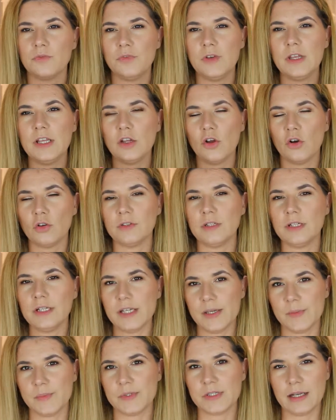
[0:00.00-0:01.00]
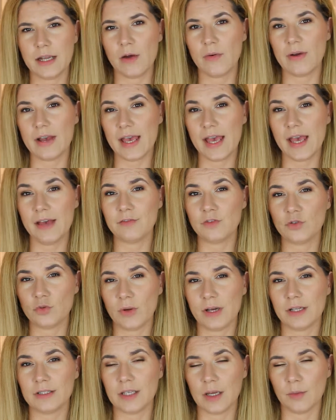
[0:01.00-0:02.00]
feel on the lips. Now, I have
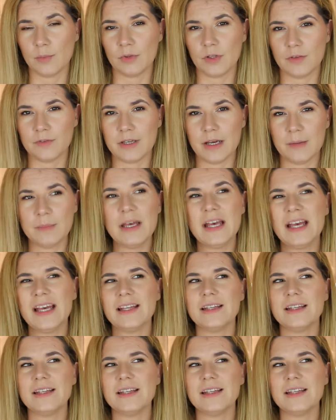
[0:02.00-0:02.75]
tried a couple of them.